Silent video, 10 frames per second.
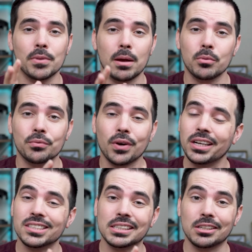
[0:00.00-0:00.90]
M1
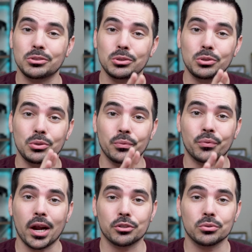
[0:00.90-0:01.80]
Finance allows you to do
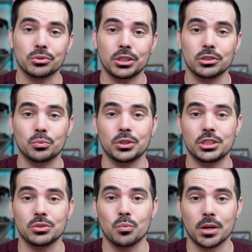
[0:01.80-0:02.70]
fractional shares, which
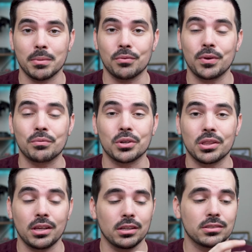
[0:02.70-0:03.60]
is one of my favorite
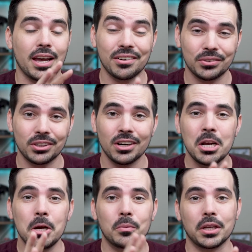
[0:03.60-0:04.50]
things ever
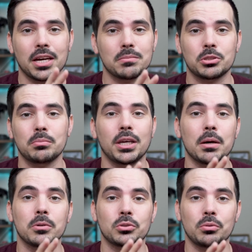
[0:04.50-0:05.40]
when it comes to being
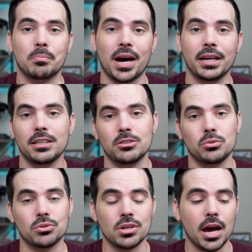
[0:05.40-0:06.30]
able to buy
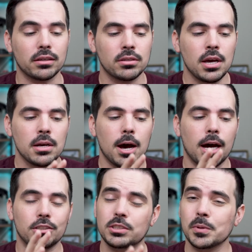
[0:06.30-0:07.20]
into stocks,
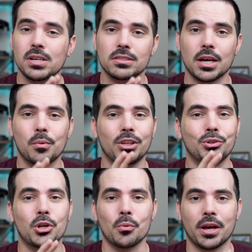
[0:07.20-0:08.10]
just because that way you
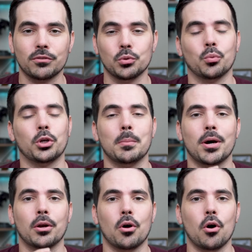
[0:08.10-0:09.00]
don't have to worry
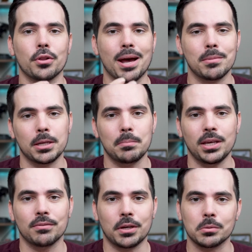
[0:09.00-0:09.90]
about all that money
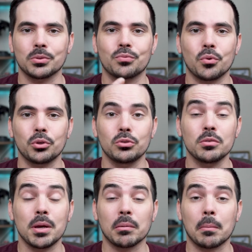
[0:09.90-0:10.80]
being available for you
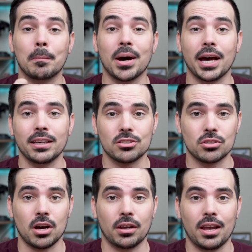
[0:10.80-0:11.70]
to be able to buy a
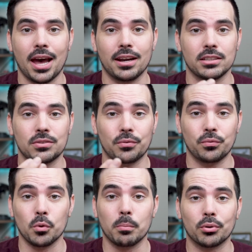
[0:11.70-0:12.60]
stock at its
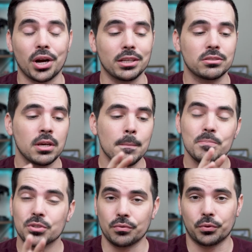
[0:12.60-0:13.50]
full price.
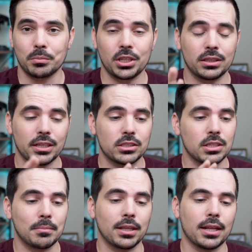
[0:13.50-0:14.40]
So for me, that's
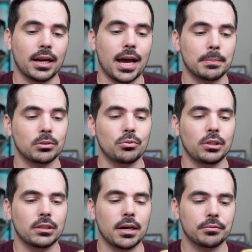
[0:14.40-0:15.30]
something that I
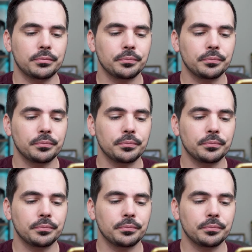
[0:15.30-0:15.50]
absolutely love.